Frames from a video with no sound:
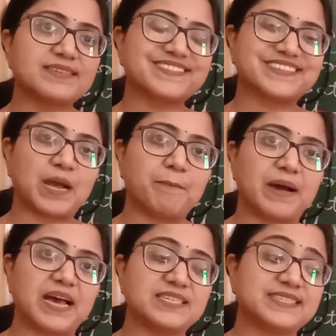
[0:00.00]
step
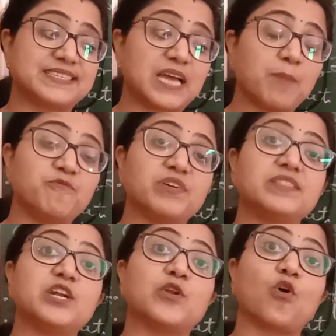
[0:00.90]
by step with
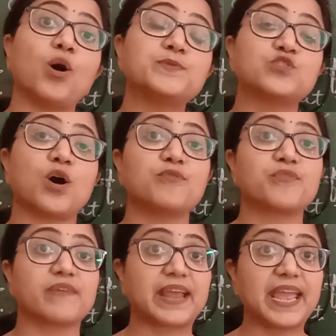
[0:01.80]
the drops of
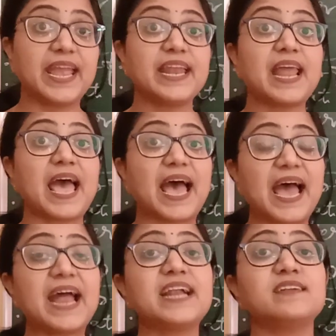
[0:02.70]
rain,
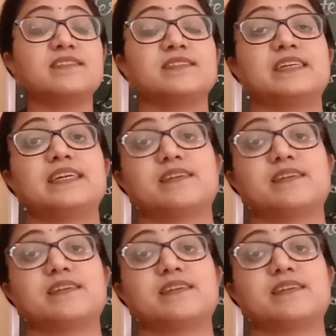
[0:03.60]
and